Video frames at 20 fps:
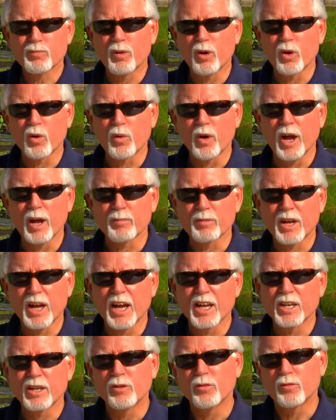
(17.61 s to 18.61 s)
program
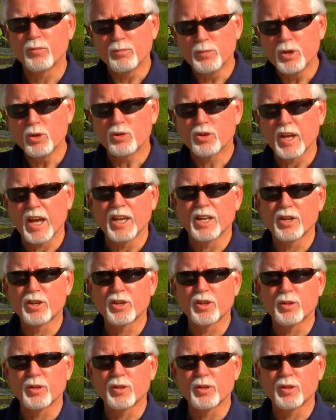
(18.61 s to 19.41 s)
kind of mutated